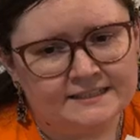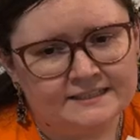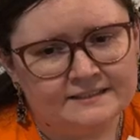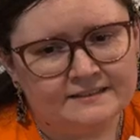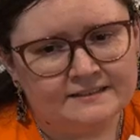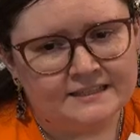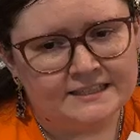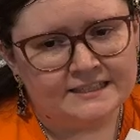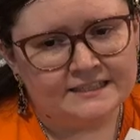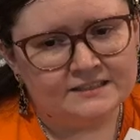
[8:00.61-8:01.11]

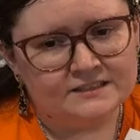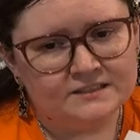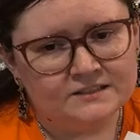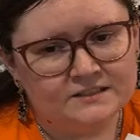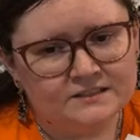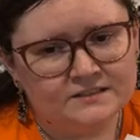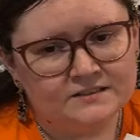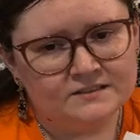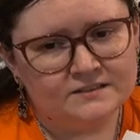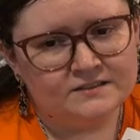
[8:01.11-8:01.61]
like
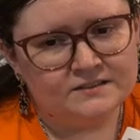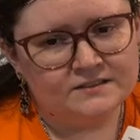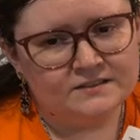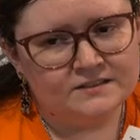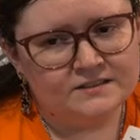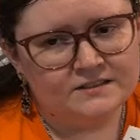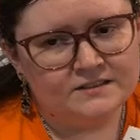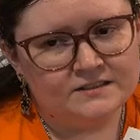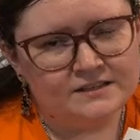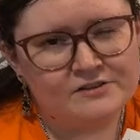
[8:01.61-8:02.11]

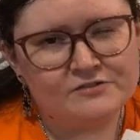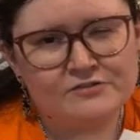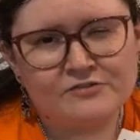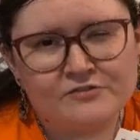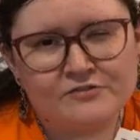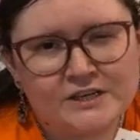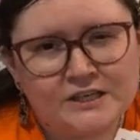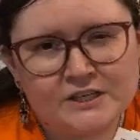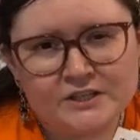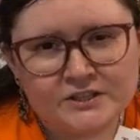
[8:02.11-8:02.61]
a
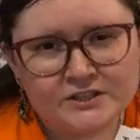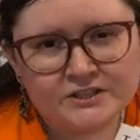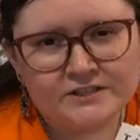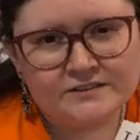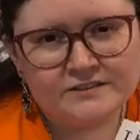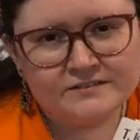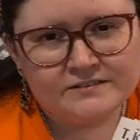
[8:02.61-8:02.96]
fear